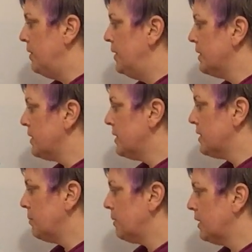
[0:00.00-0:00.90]
this is
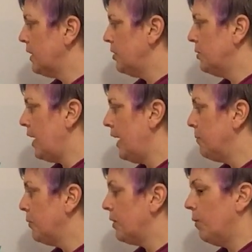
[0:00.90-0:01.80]
something that
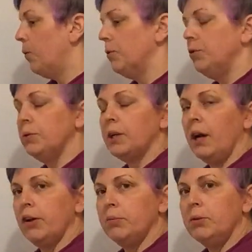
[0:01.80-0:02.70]
I'm going to hold you
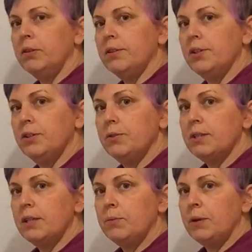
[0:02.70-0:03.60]
accountable to
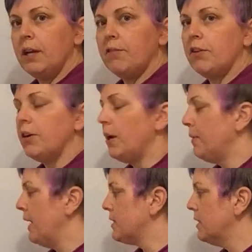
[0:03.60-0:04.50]
using whenever I'm
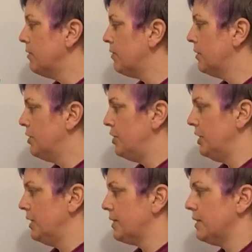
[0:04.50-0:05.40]
asking for the
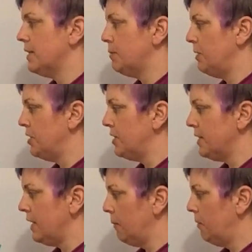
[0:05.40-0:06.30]
genus and
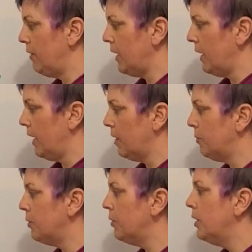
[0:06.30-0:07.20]
species name of any
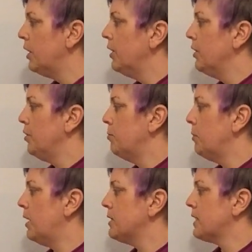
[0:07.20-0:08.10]
animal. You
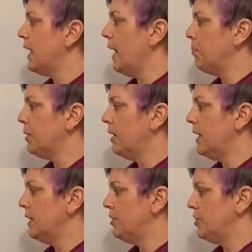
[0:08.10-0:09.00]
must
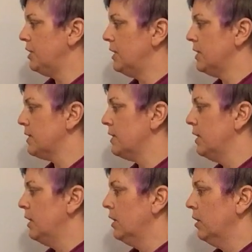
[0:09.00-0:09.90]
capitalize genus,
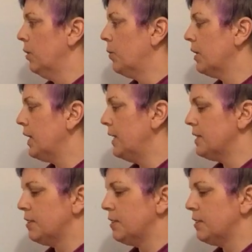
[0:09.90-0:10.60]
lowercase